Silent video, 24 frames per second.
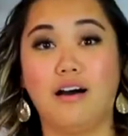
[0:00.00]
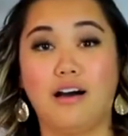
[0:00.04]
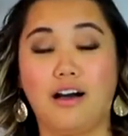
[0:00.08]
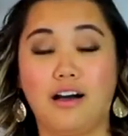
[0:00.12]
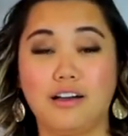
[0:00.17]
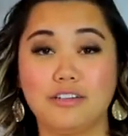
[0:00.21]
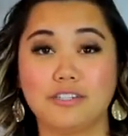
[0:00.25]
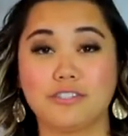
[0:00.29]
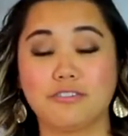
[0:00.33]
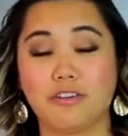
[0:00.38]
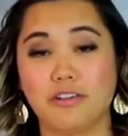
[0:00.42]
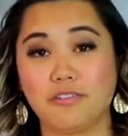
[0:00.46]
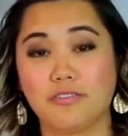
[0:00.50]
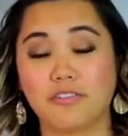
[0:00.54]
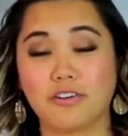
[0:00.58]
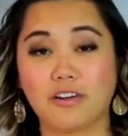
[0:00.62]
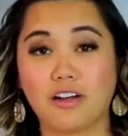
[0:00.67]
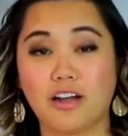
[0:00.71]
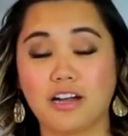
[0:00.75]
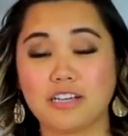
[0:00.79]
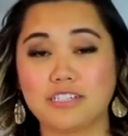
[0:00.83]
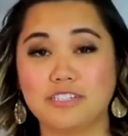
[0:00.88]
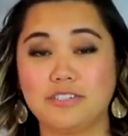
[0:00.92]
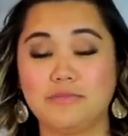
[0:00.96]
Also, I
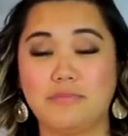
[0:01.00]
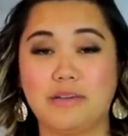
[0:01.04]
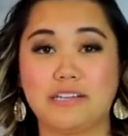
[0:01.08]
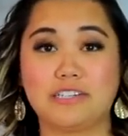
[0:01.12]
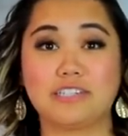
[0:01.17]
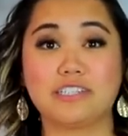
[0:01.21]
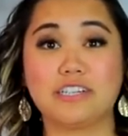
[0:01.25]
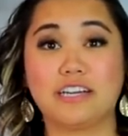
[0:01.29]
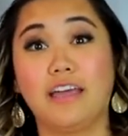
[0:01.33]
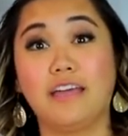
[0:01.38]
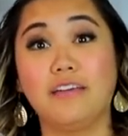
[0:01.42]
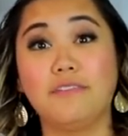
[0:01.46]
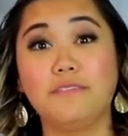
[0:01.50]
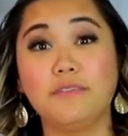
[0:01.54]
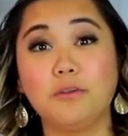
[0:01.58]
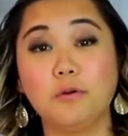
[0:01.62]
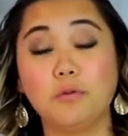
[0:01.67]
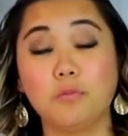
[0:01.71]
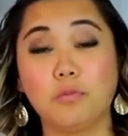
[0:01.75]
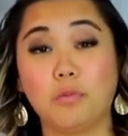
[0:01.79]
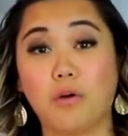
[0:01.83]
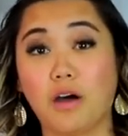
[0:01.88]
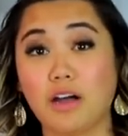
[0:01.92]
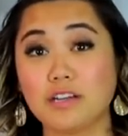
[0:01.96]
forgot to mention, if you
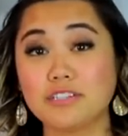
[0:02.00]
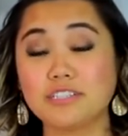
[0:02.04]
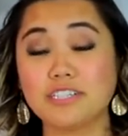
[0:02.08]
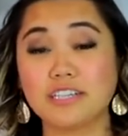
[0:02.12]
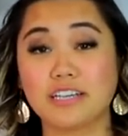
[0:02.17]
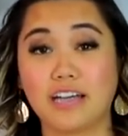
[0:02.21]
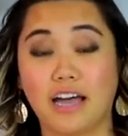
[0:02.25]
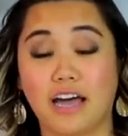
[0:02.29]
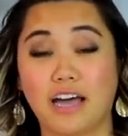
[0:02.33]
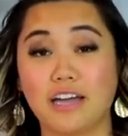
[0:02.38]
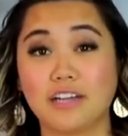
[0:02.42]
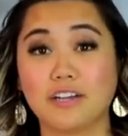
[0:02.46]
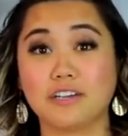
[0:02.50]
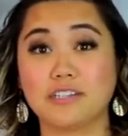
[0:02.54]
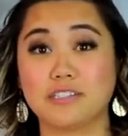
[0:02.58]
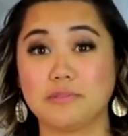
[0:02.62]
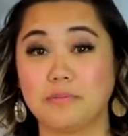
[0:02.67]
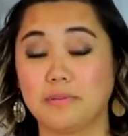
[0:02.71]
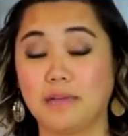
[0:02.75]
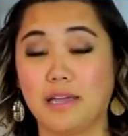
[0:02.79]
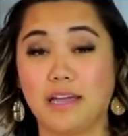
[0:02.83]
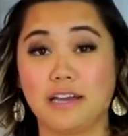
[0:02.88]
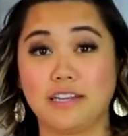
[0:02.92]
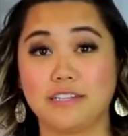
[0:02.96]
want to cut your
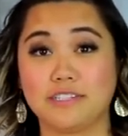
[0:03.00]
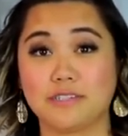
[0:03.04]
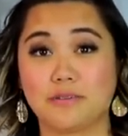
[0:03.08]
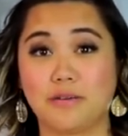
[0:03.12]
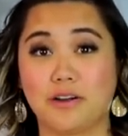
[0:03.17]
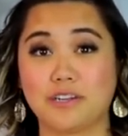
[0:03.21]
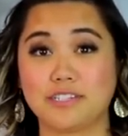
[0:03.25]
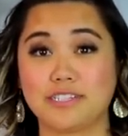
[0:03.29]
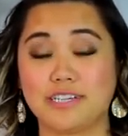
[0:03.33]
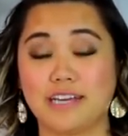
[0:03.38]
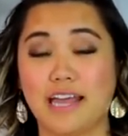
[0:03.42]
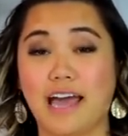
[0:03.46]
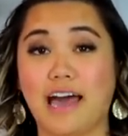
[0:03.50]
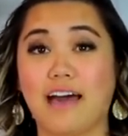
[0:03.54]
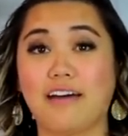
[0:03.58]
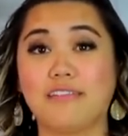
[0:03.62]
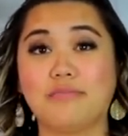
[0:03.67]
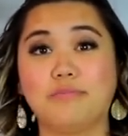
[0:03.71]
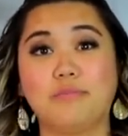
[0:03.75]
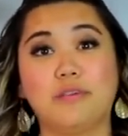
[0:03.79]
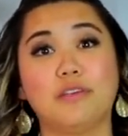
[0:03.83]
spaghetti squash in half